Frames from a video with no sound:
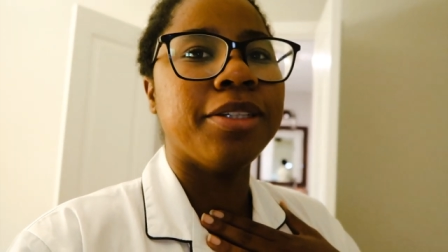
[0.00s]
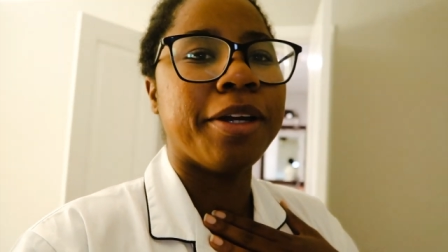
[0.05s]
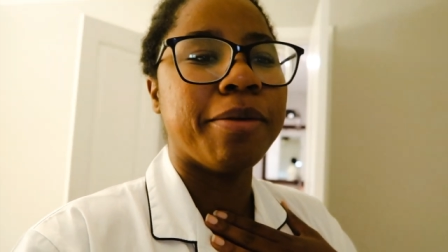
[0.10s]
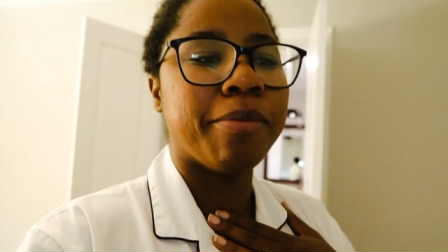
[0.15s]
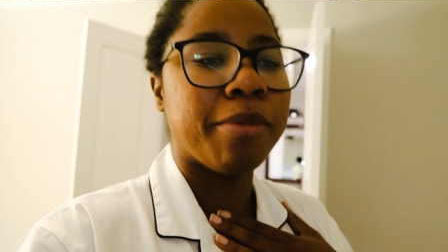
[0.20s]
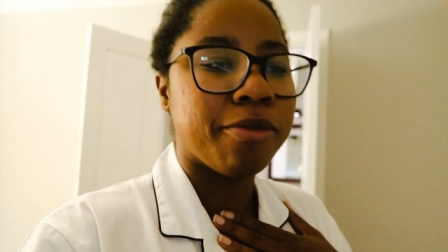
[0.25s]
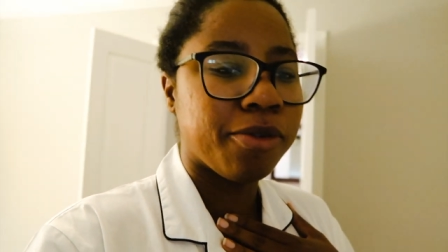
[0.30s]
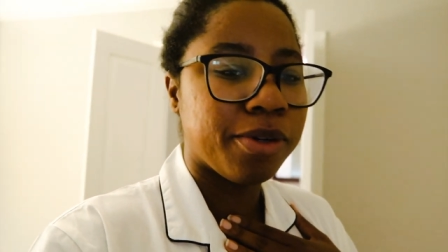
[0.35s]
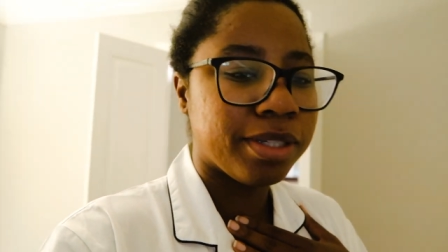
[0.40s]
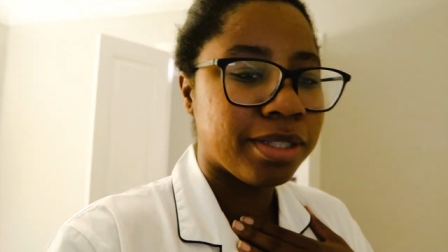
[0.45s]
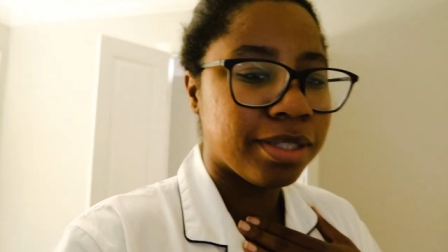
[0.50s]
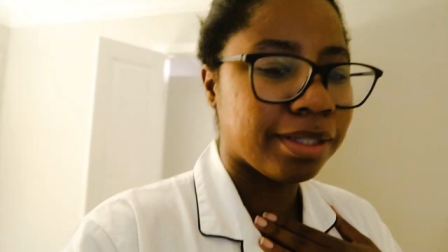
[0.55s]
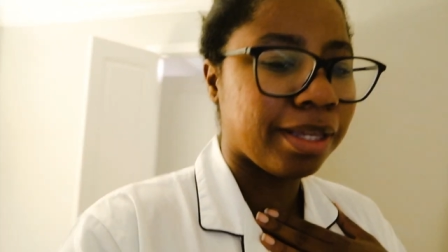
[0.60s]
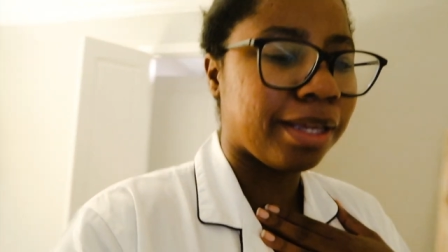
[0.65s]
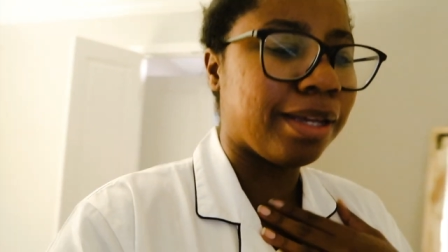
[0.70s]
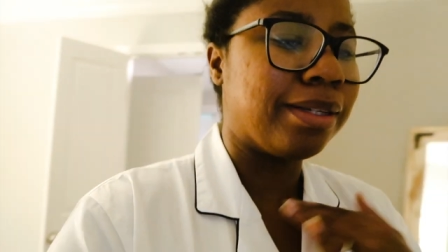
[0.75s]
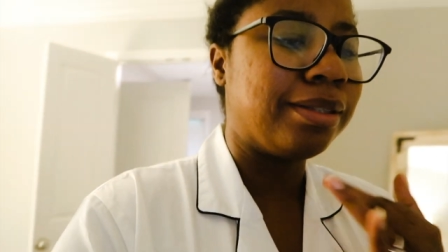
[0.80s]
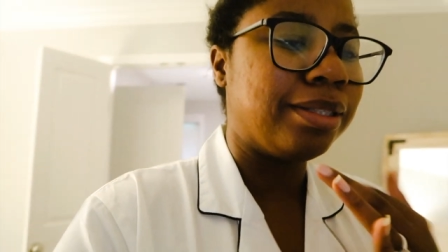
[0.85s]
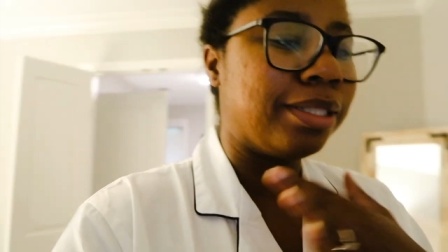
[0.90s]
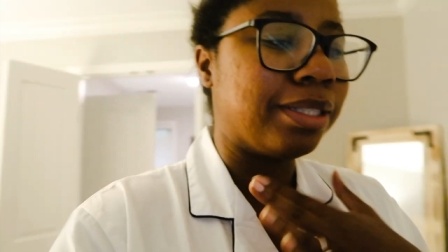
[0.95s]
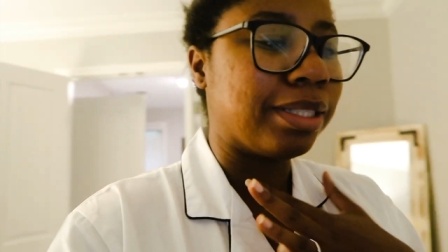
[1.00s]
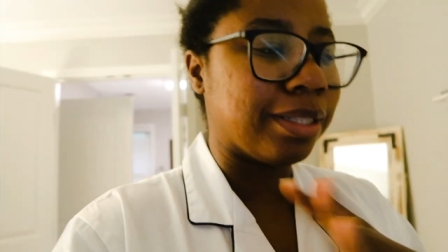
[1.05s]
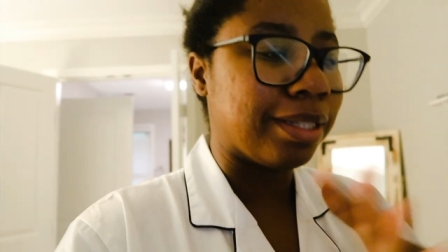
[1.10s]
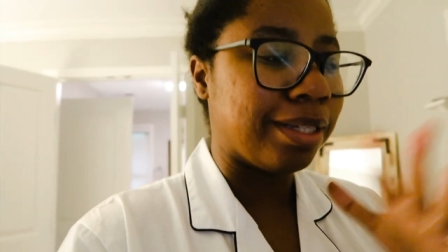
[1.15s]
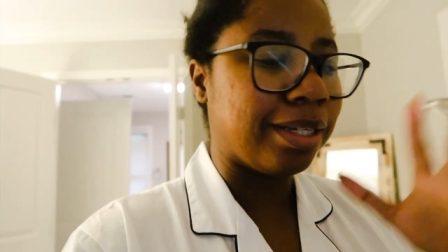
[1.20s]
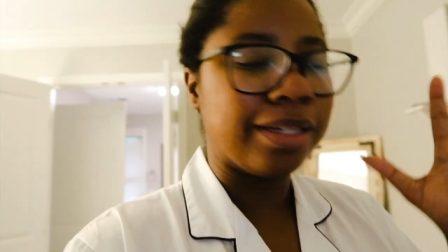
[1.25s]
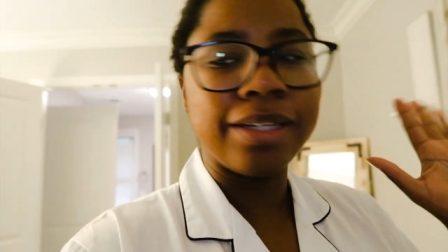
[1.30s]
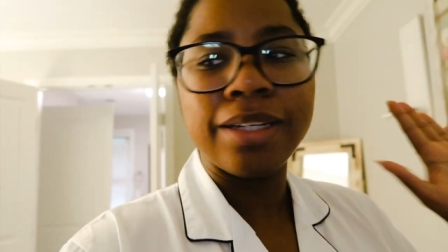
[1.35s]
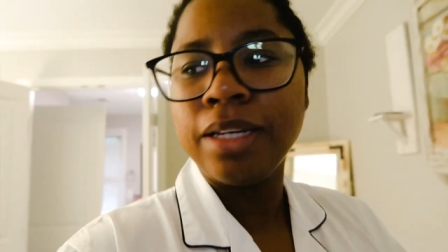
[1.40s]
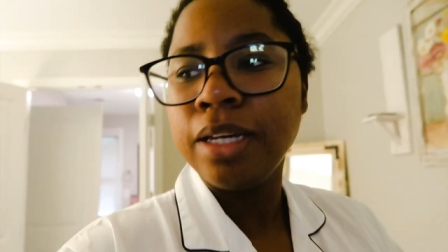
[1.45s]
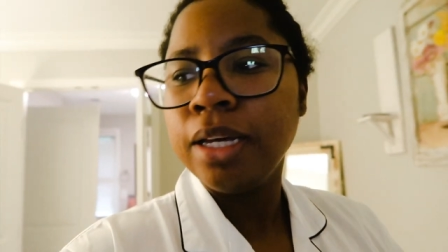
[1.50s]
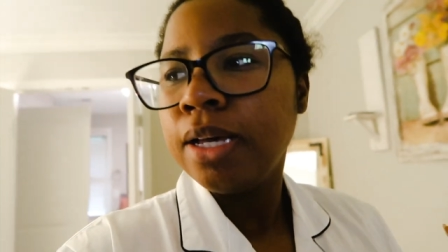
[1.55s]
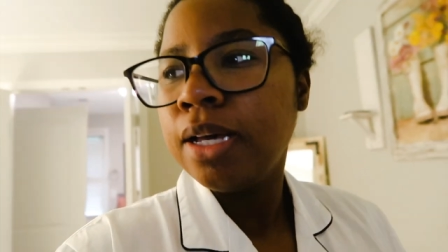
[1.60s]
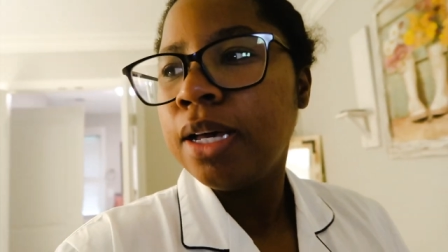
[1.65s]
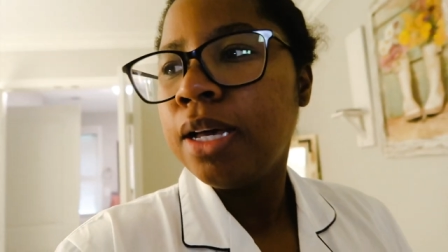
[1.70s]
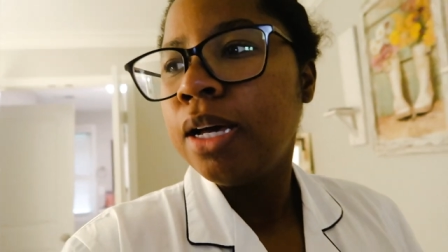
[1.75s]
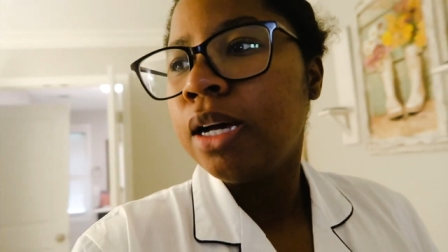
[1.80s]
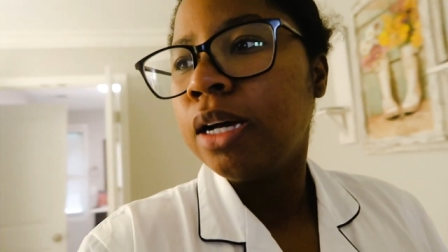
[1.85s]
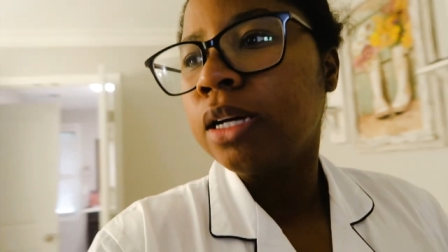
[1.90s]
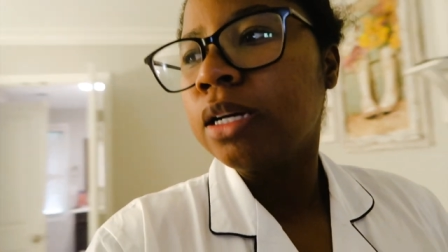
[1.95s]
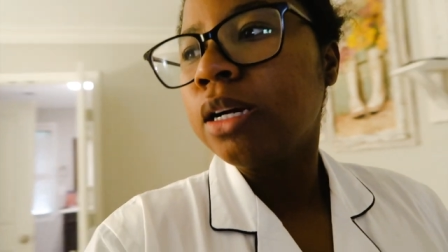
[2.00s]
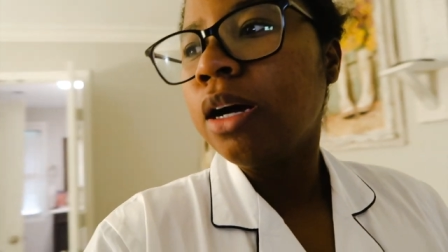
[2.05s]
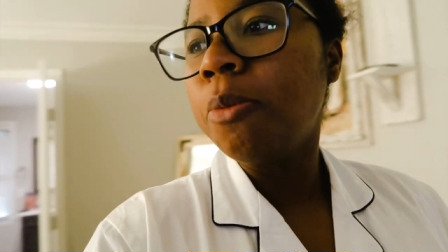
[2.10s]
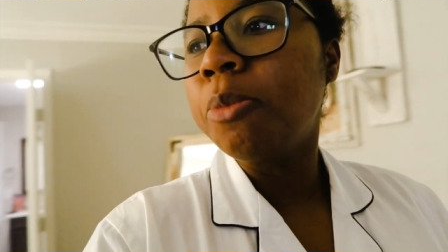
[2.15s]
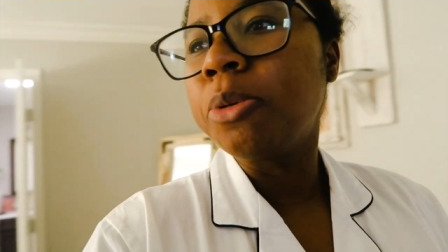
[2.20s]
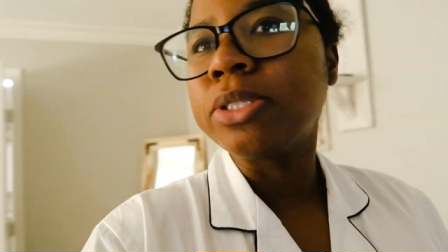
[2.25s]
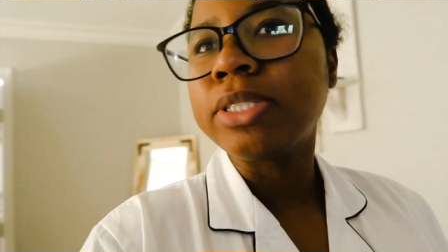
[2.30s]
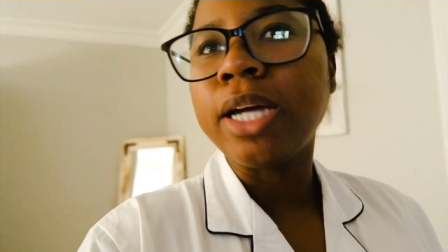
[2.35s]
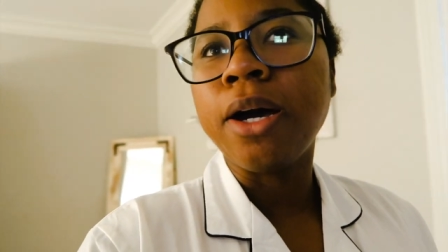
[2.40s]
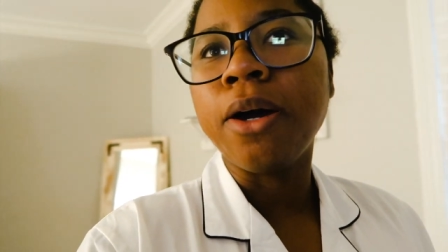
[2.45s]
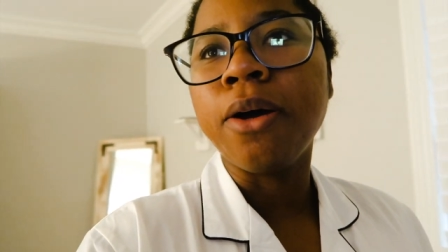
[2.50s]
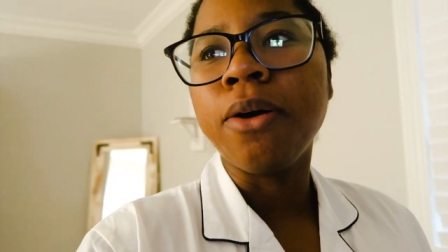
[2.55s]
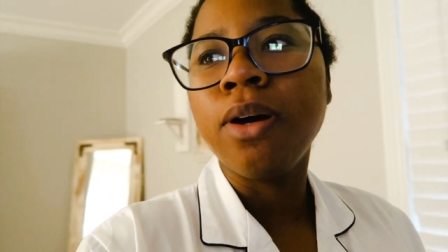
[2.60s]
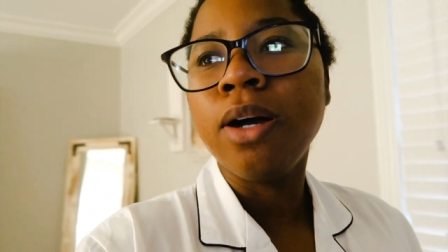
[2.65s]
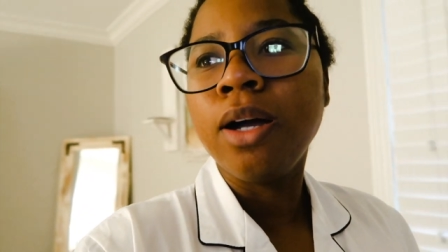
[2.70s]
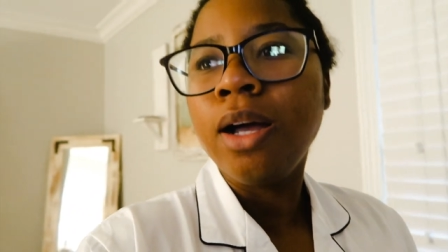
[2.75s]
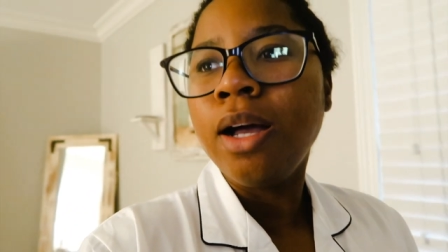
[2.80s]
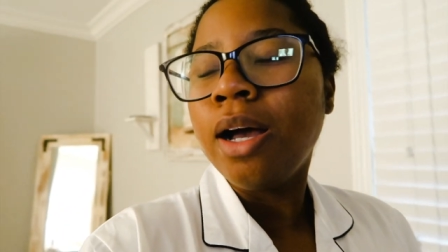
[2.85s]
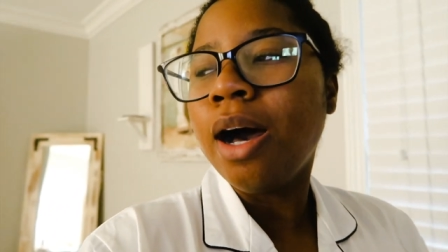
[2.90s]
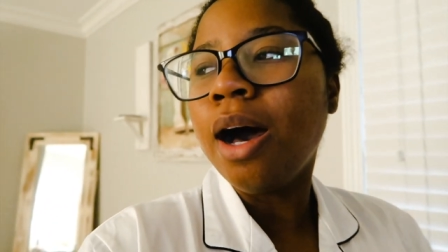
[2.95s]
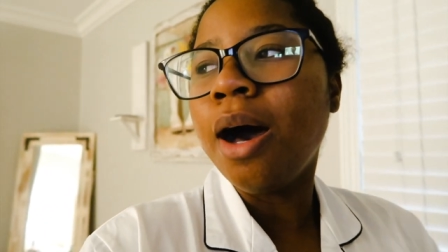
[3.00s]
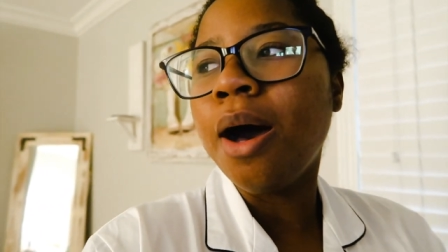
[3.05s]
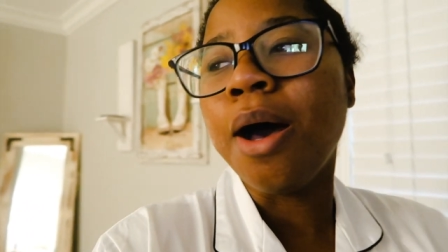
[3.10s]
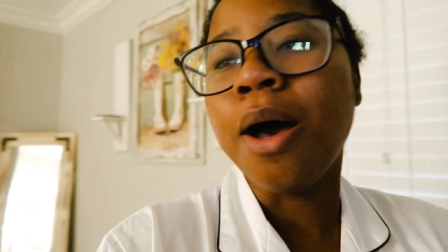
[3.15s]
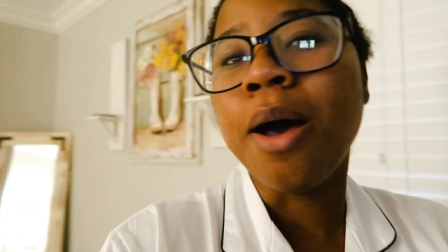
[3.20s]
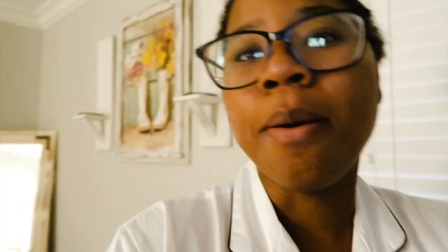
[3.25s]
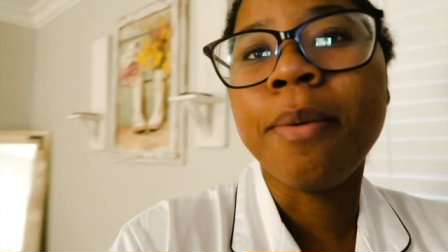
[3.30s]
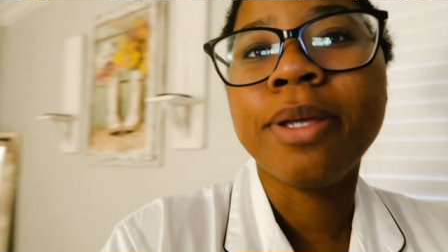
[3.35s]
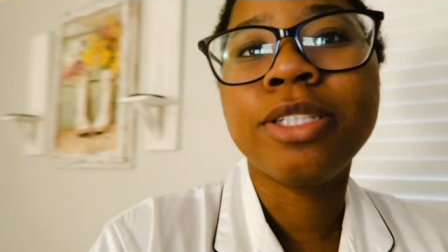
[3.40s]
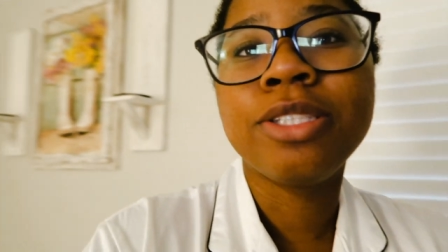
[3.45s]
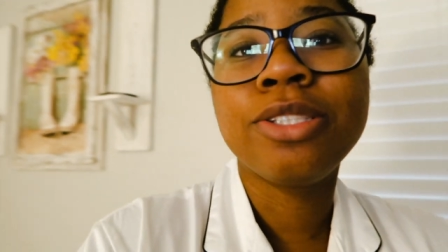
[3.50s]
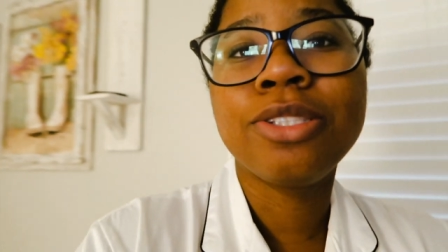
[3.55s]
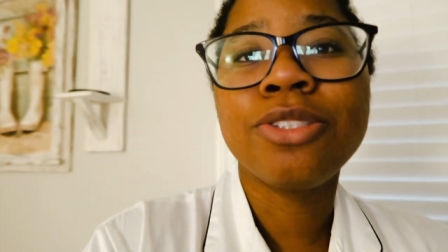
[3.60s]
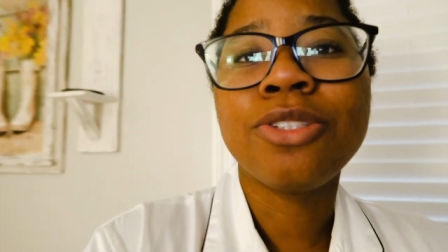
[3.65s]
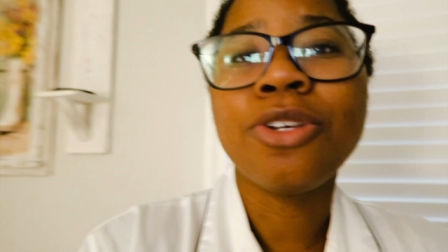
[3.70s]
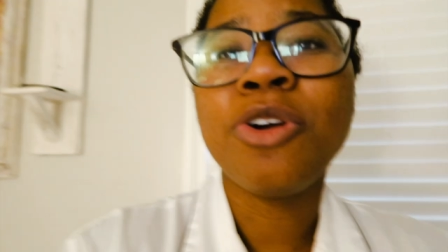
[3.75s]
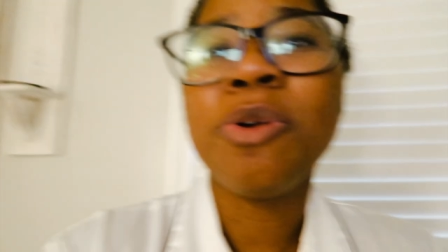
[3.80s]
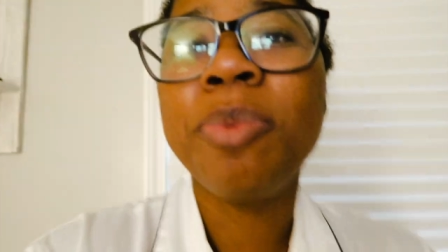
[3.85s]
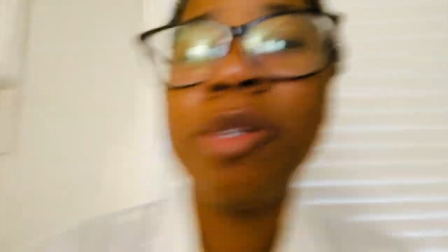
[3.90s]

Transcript: sorry, my voice is like literally almost out. Um, it's so